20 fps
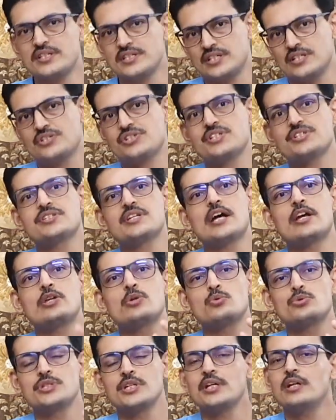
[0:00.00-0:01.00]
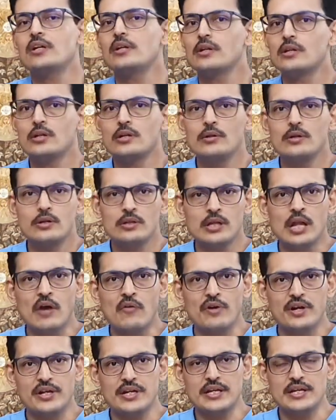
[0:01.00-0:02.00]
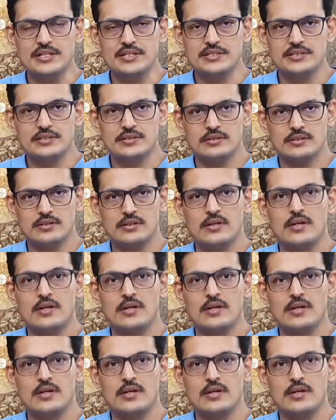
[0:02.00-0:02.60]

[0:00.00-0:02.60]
surgeons are using nowadays.